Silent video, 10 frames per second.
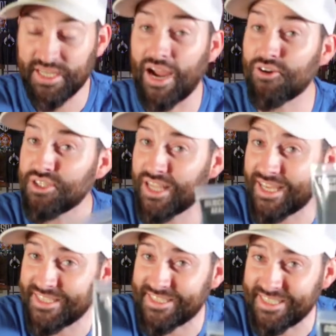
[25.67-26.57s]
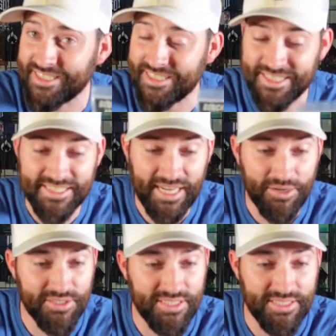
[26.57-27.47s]
Tyrant Designs CNC.
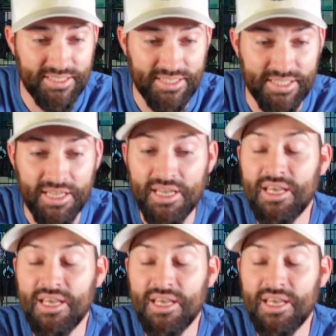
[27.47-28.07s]
Tyrant CNC.